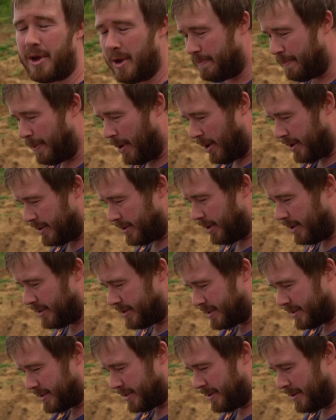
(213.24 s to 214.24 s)
good bite,
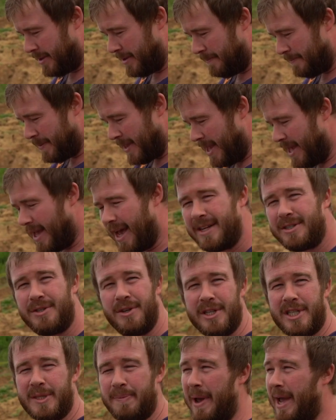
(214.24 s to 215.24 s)
nice as
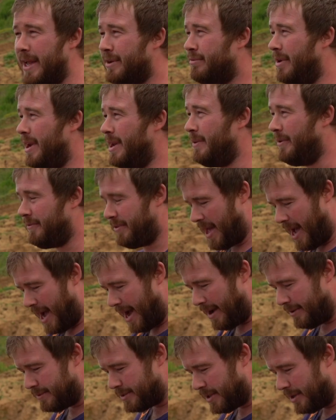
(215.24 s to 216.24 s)
you expect really with the
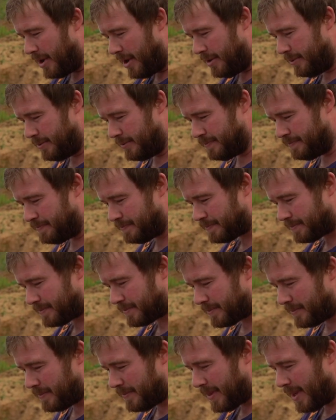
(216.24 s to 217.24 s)
hounds. I
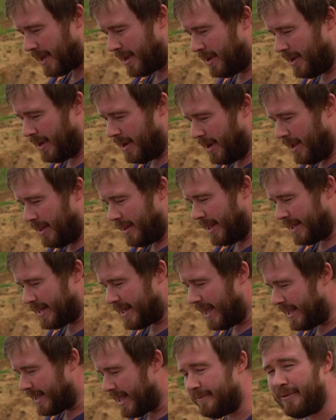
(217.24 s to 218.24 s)
know they
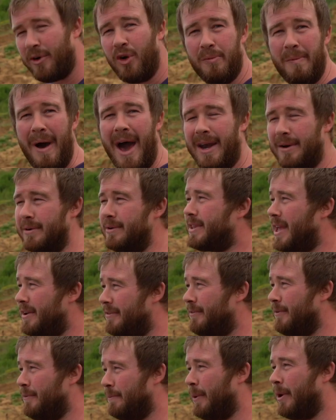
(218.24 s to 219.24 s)
can give all manner of
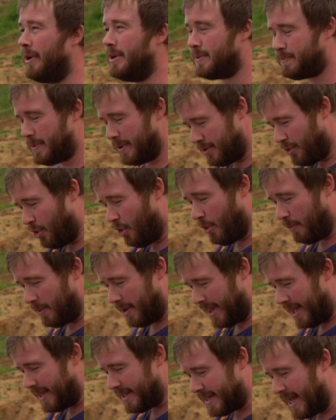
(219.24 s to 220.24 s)
different bites, but
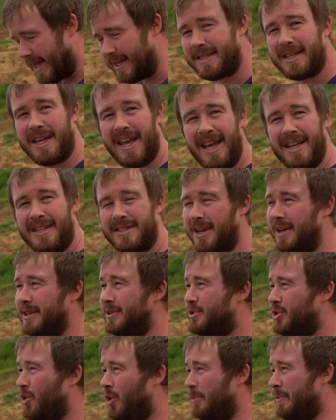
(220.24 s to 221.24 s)
normally they tend to hit it
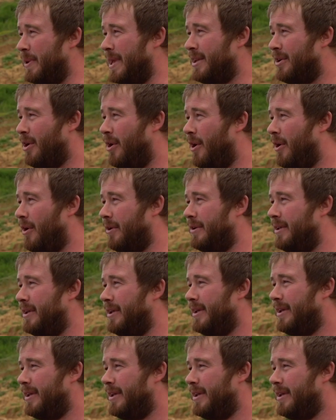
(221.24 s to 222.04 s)
and sort of be gone.